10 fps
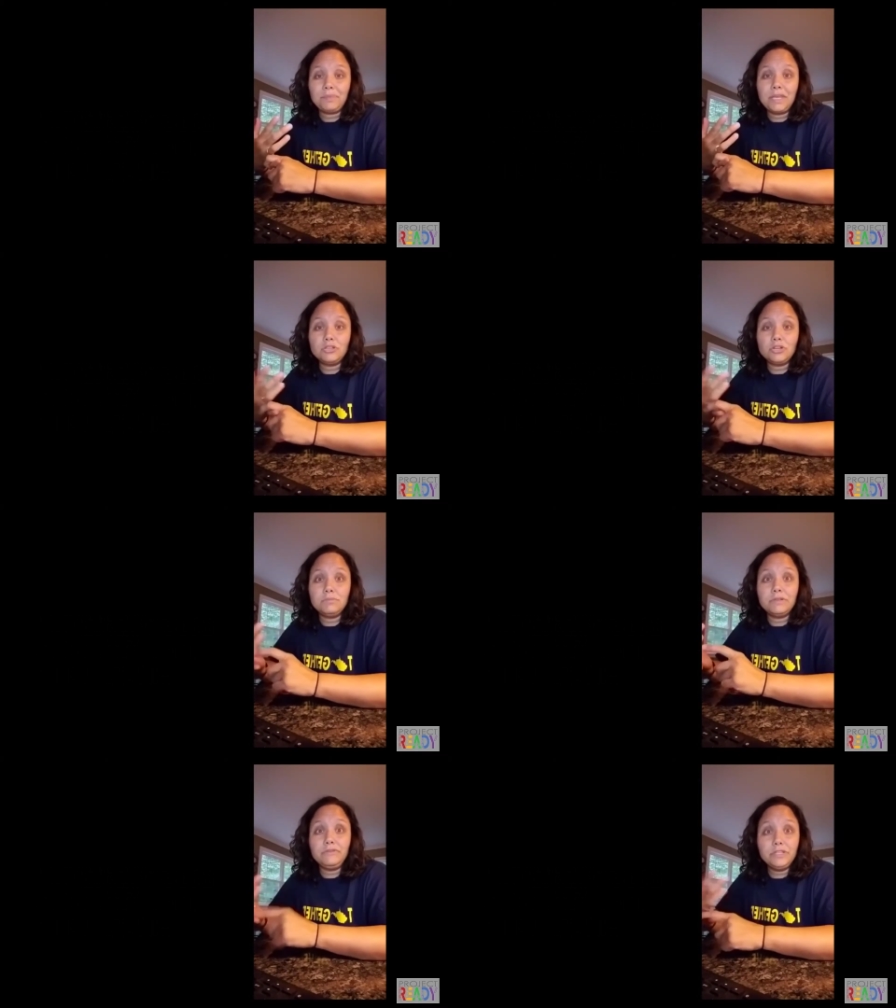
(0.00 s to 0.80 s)
in
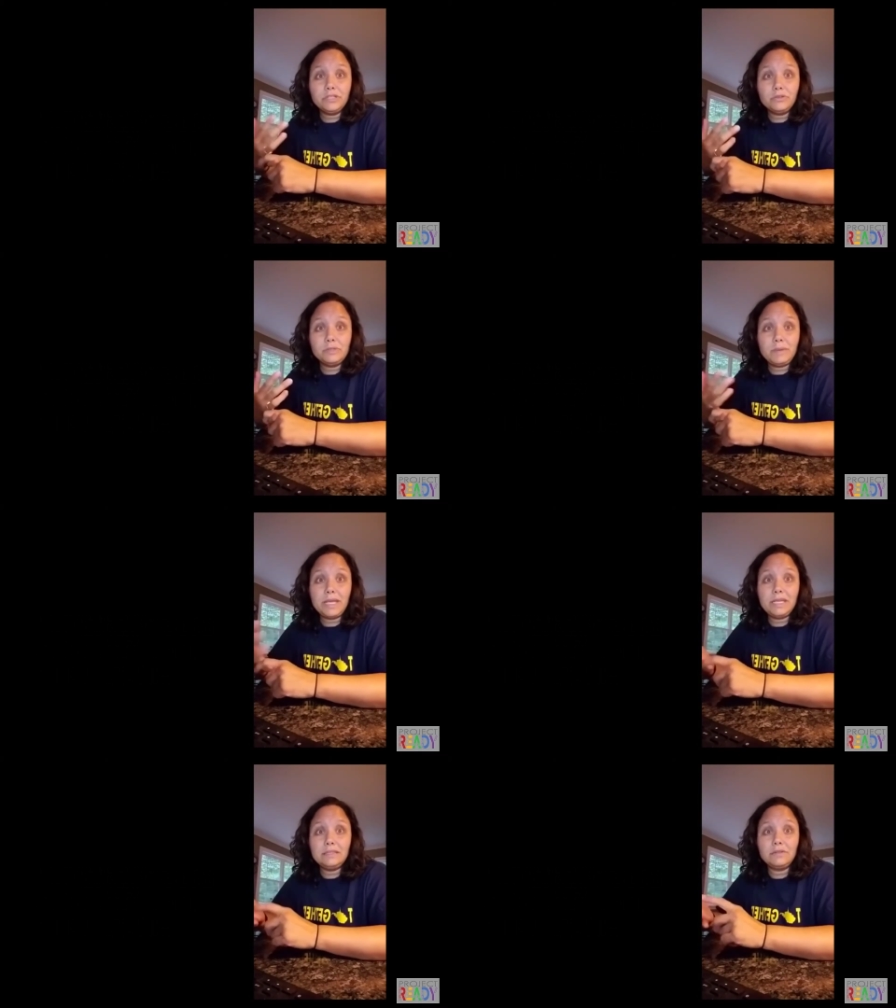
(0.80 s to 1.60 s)
terms of physical
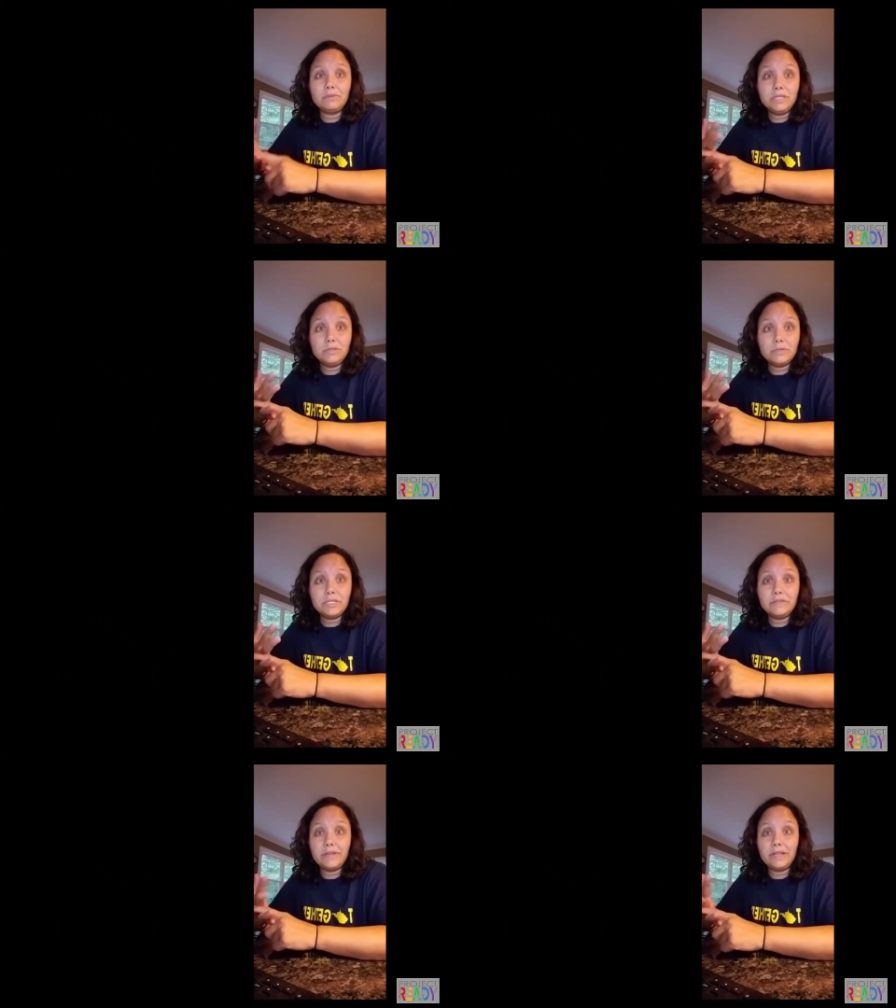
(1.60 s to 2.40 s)
space, the
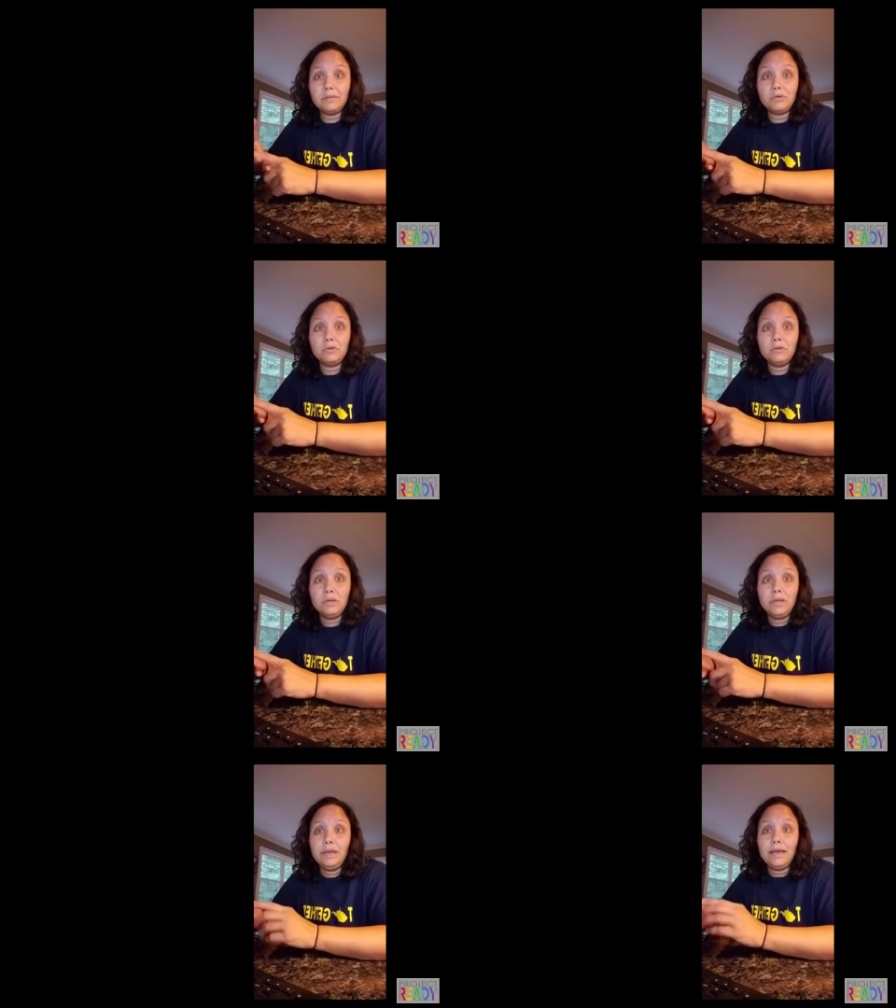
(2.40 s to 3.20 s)
resources available,
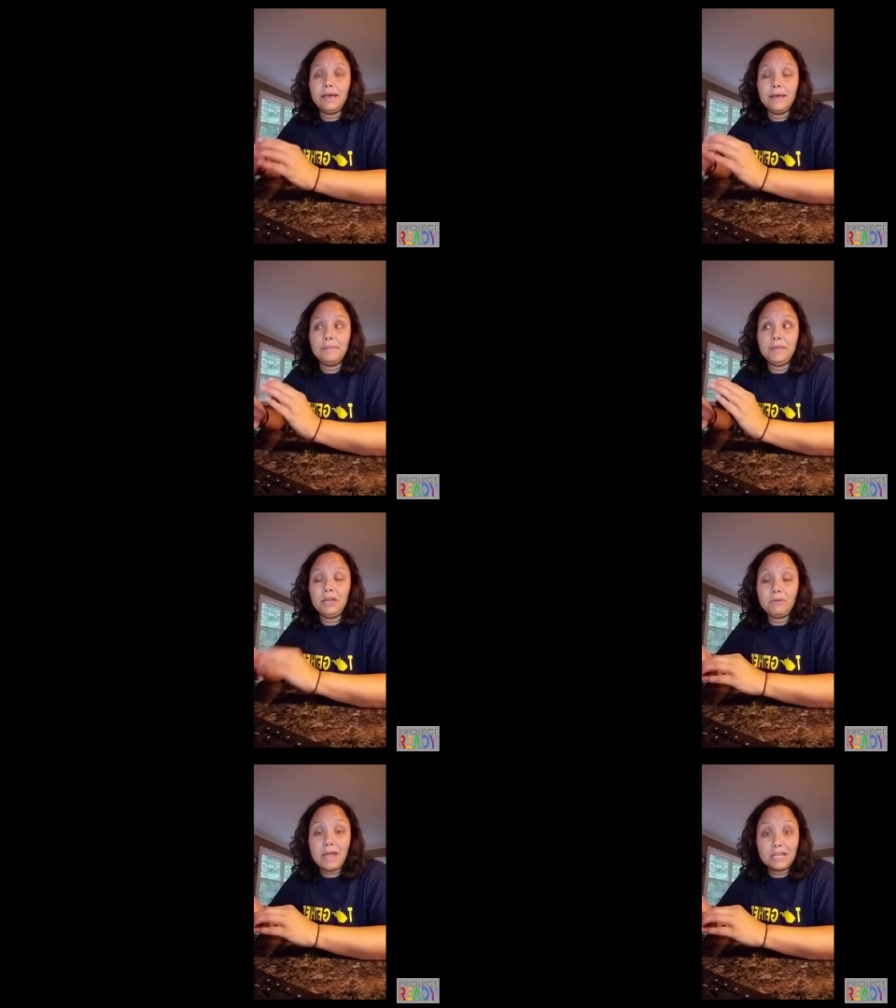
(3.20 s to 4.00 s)

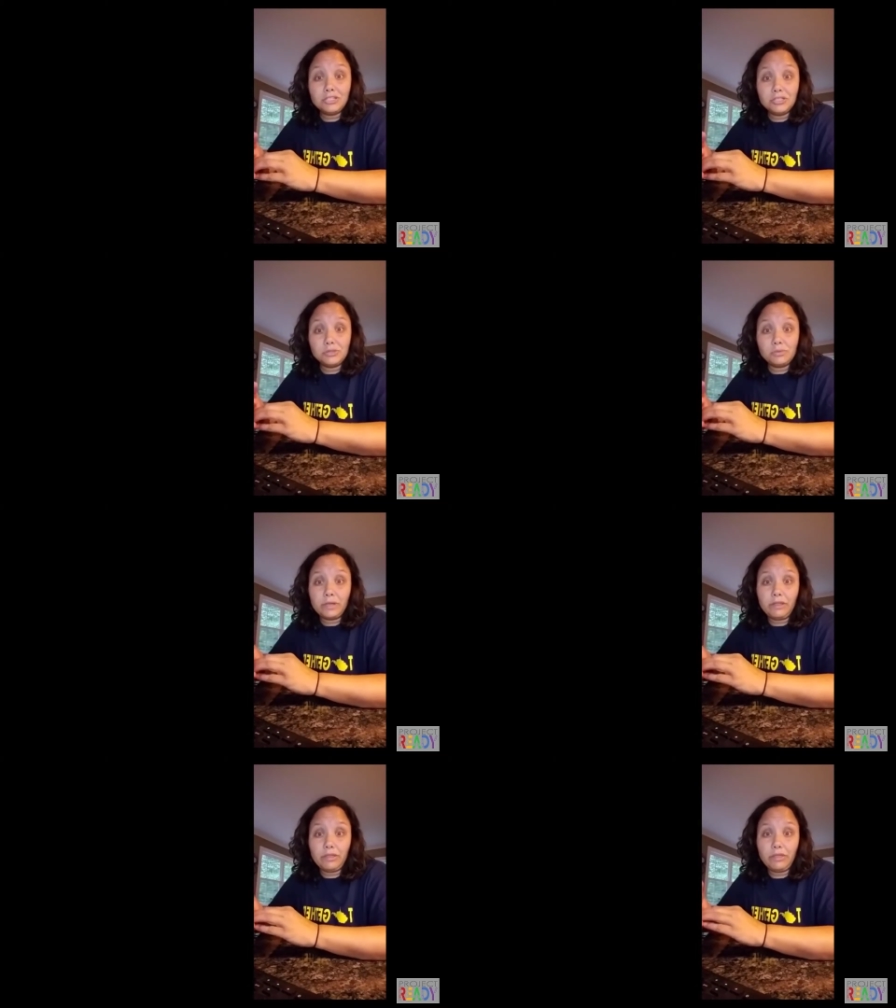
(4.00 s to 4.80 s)
interactions
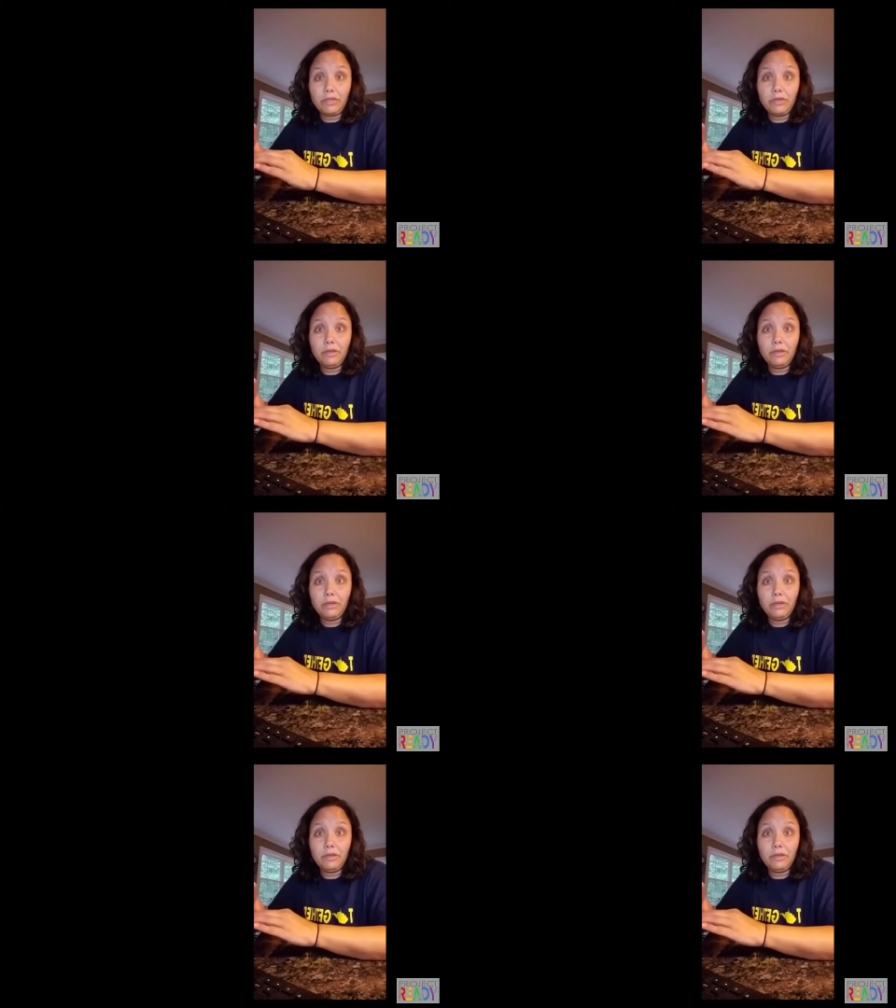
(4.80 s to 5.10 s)
with